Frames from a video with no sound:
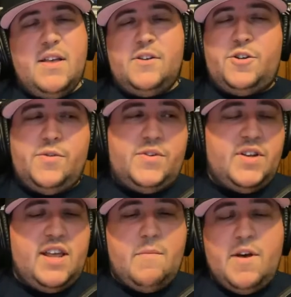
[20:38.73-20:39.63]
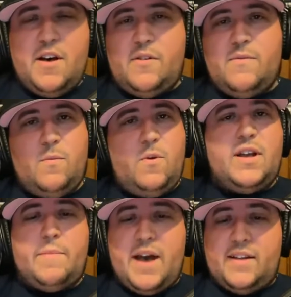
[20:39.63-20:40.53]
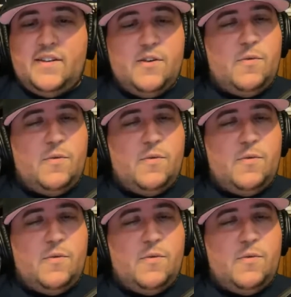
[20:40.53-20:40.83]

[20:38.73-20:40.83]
shoot us an email. We'll get back to you.